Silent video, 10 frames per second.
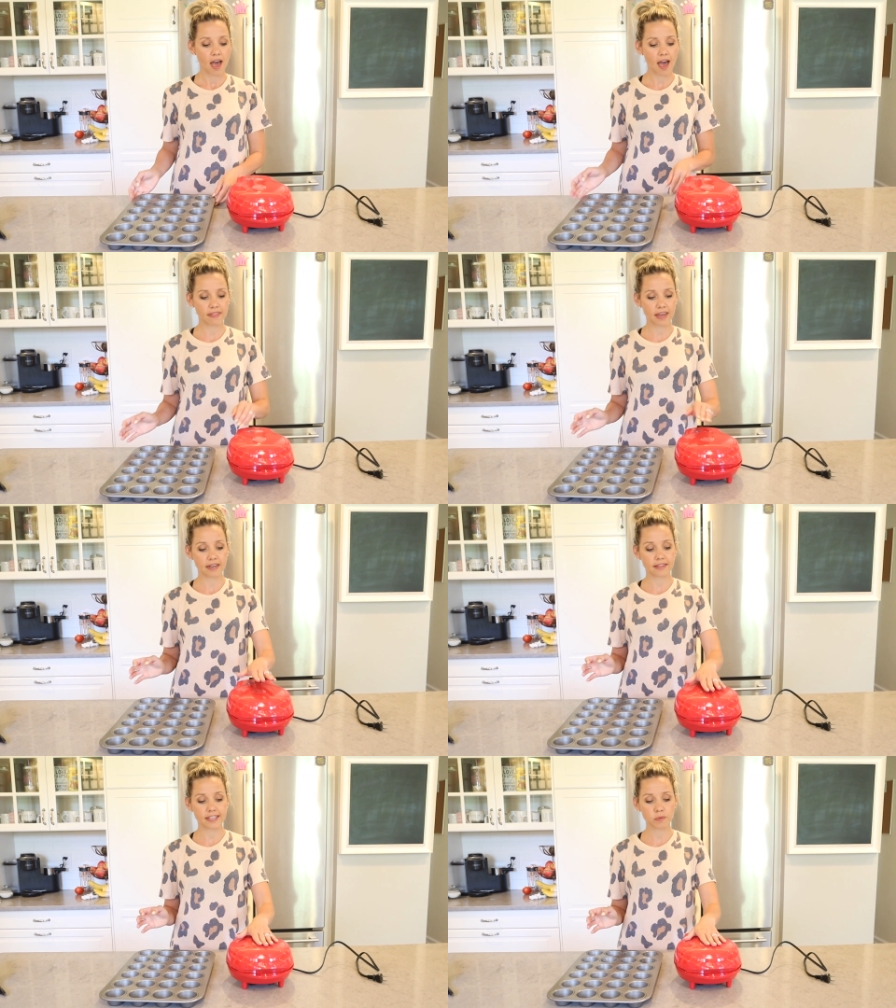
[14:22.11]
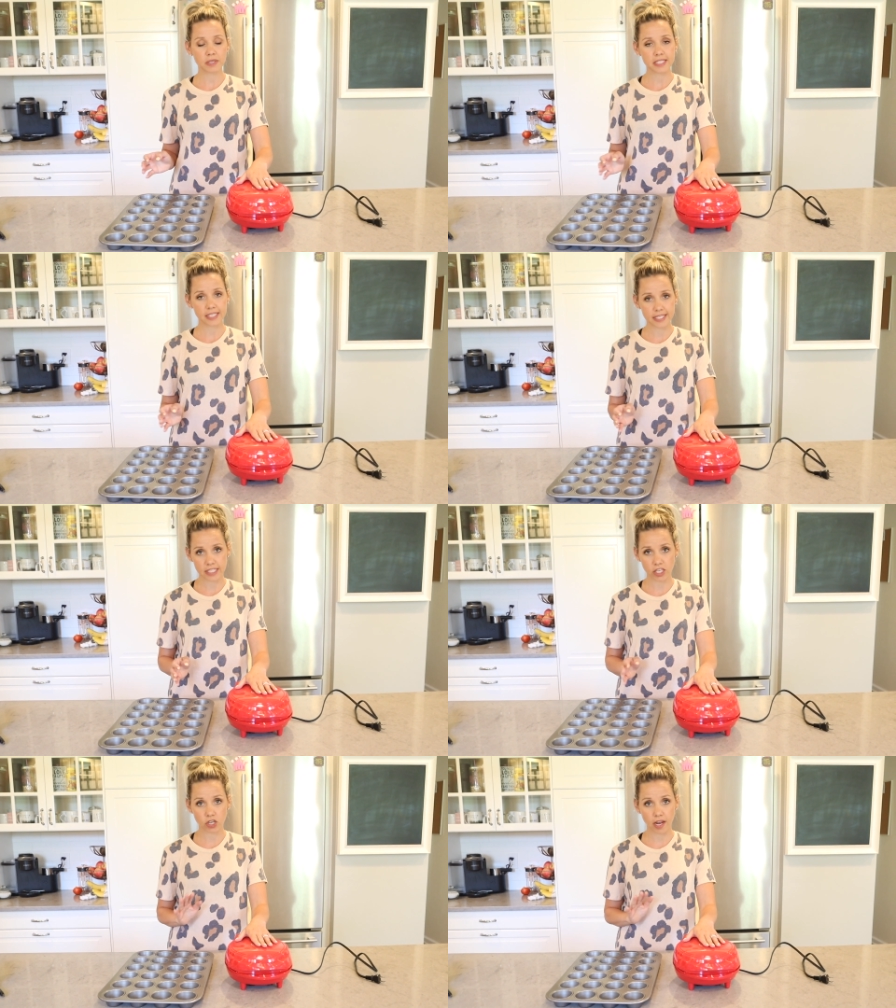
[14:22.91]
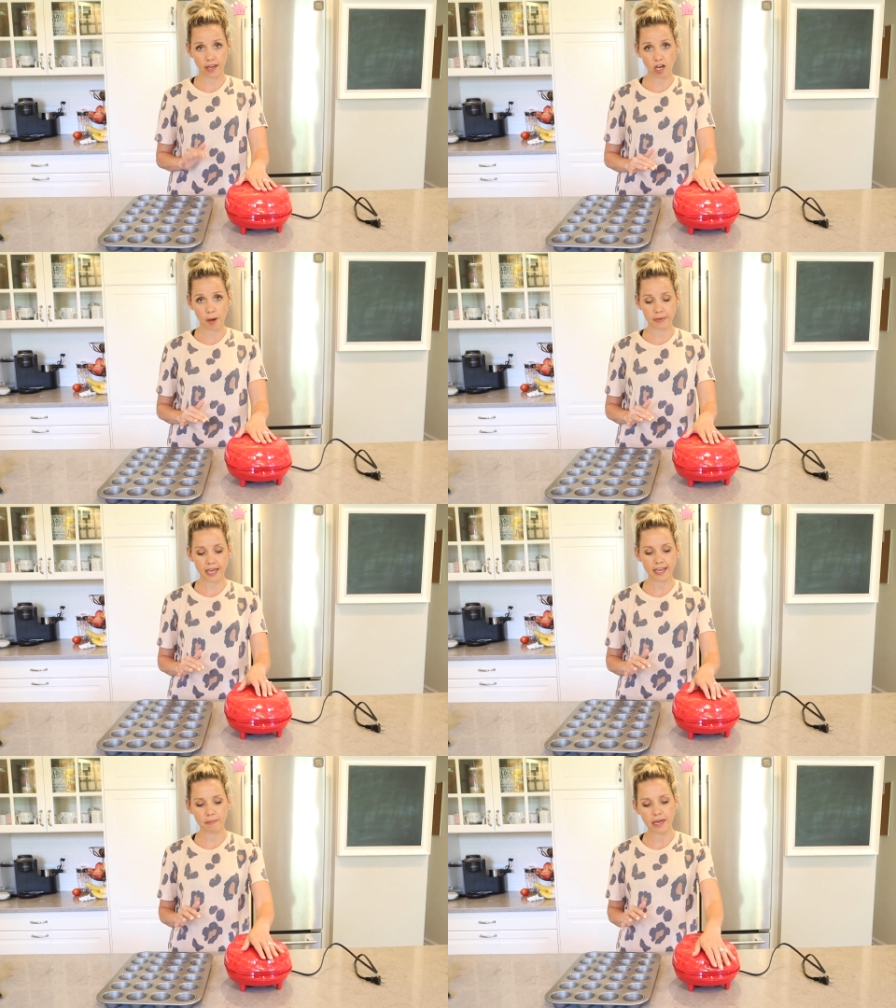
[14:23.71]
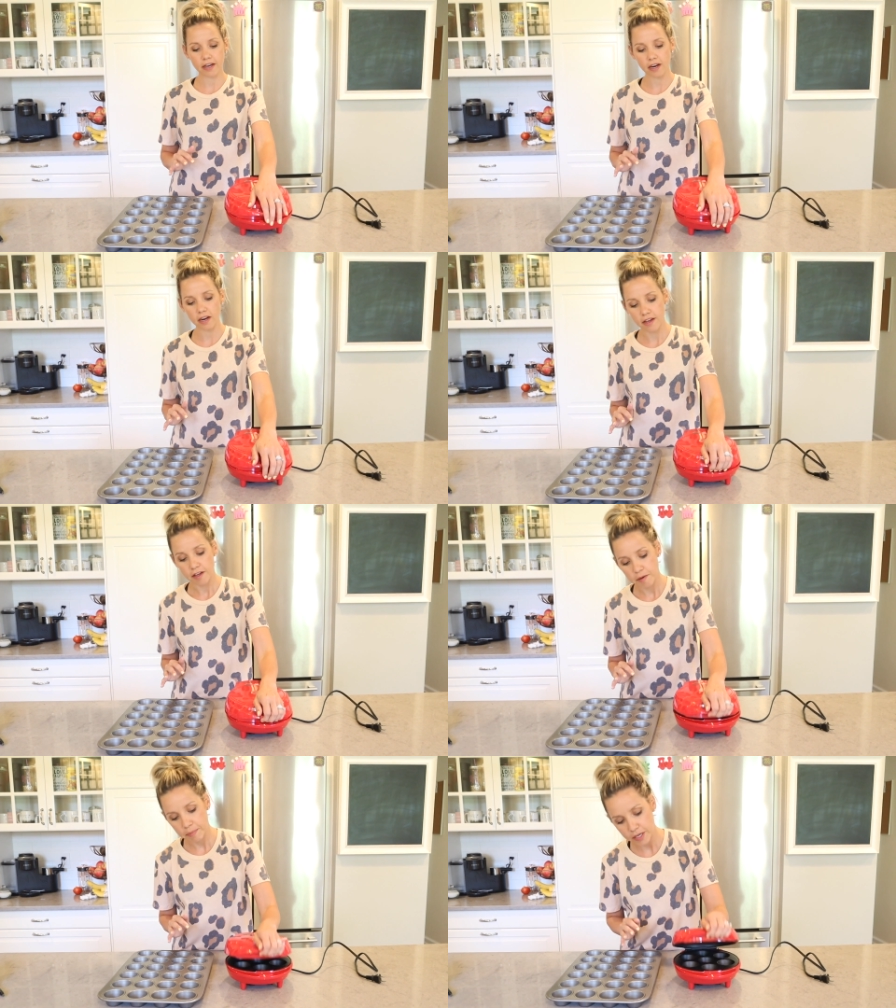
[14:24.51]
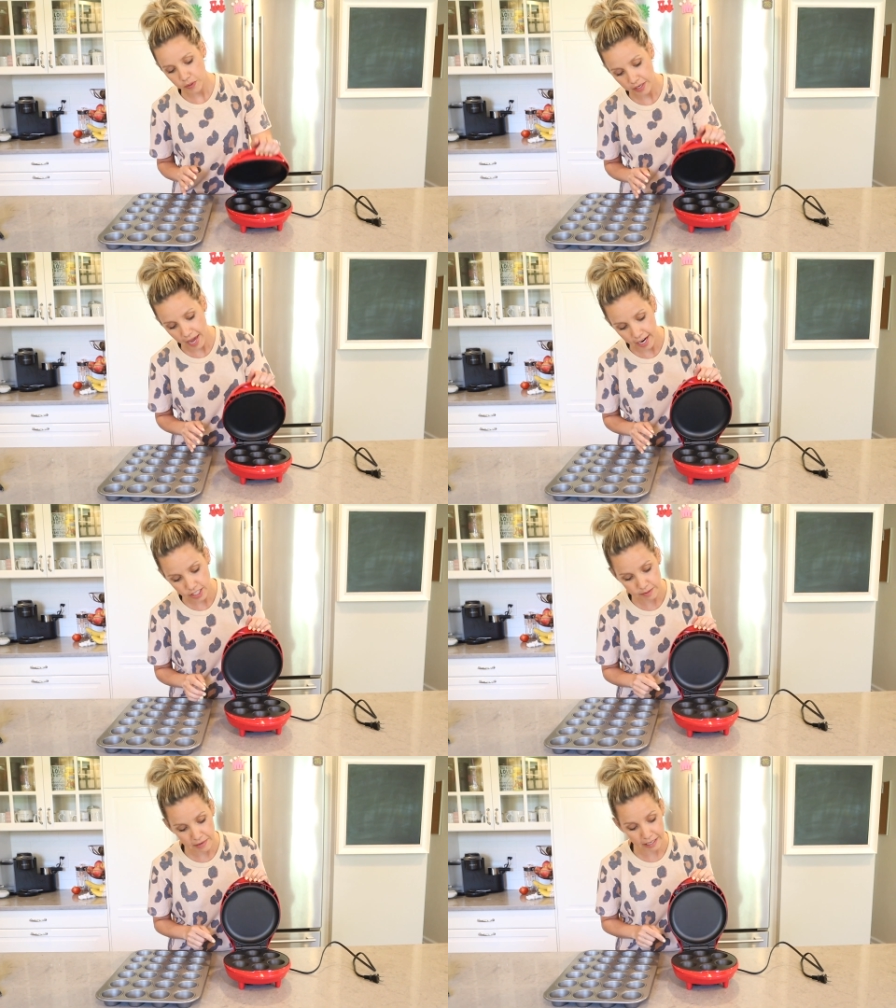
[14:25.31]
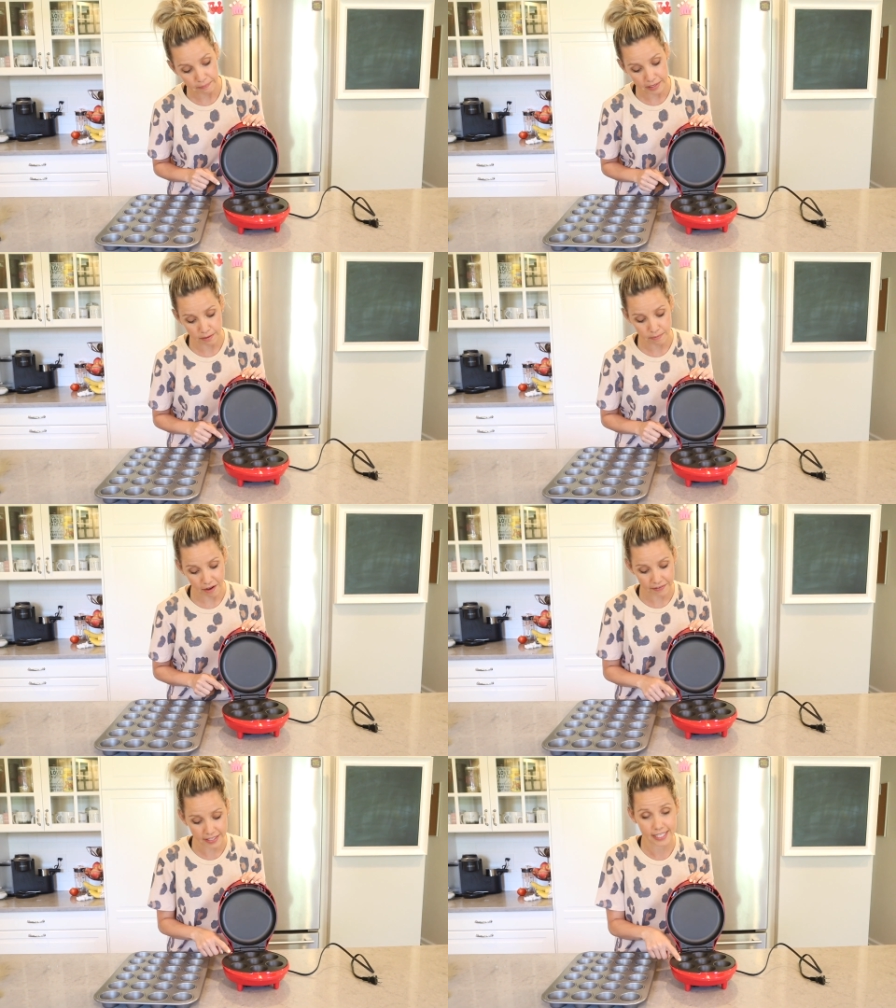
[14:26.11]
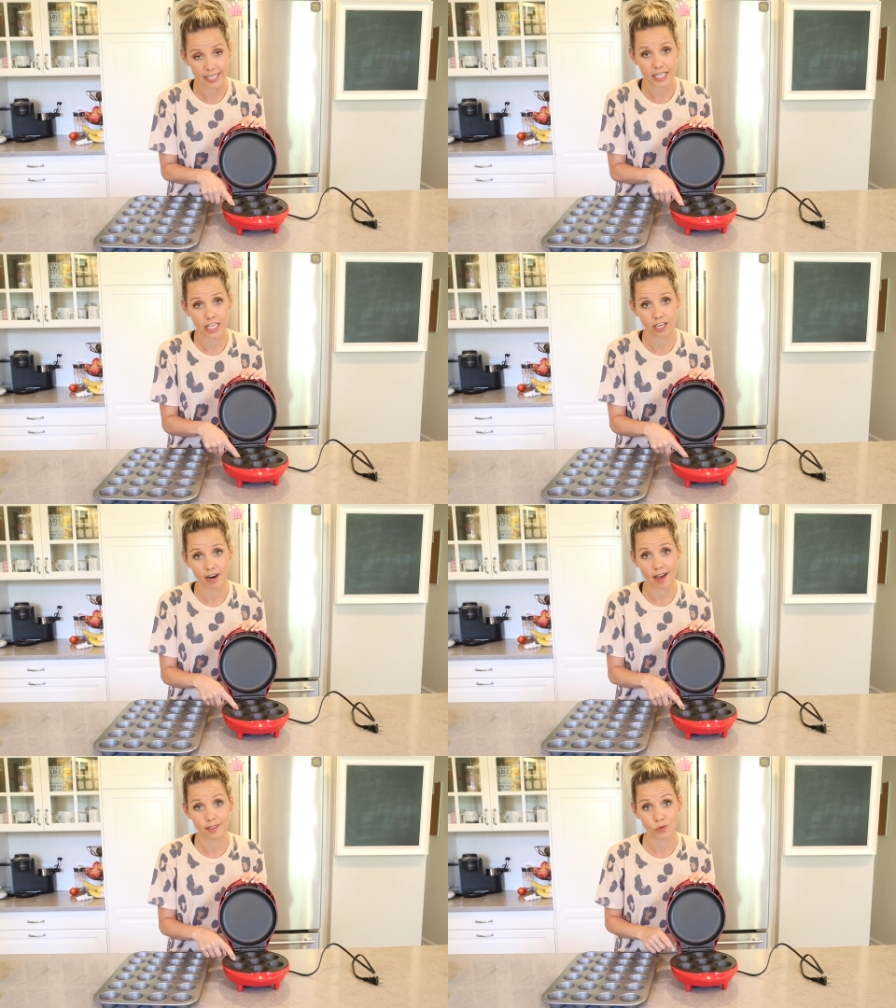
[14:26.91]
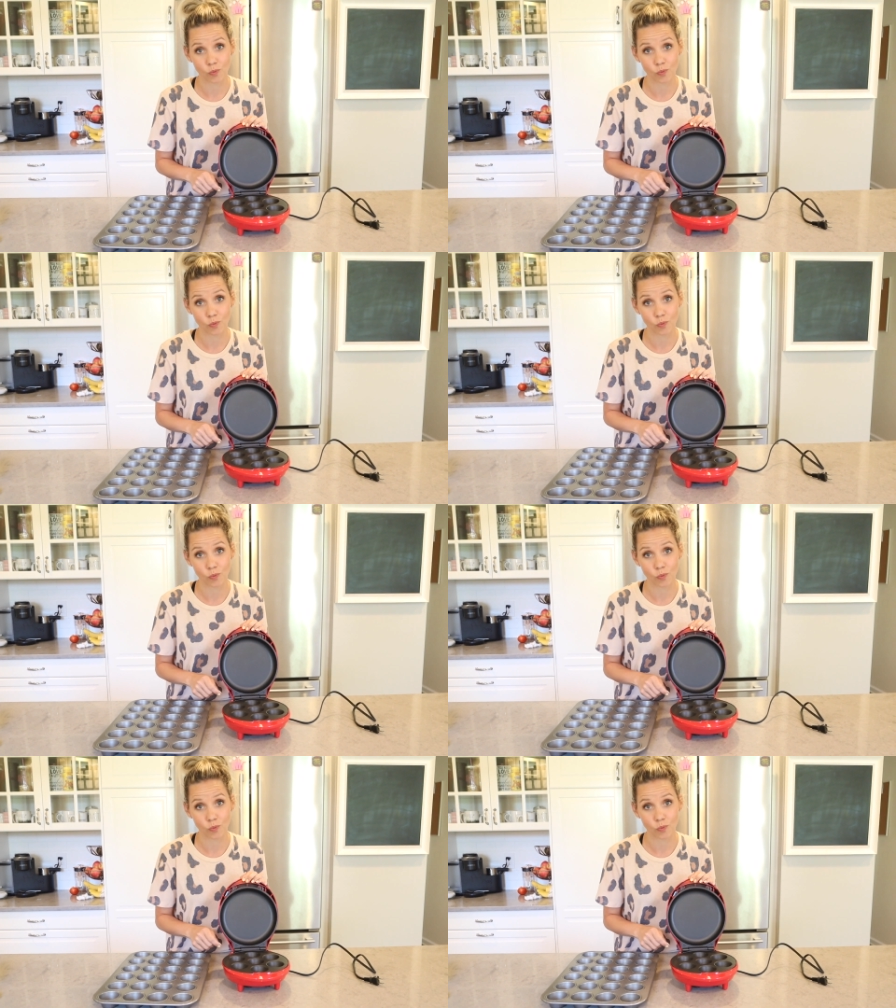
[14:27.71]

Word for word: And then this one is considered a cupcake maker, but you can actually make mini muffins in here as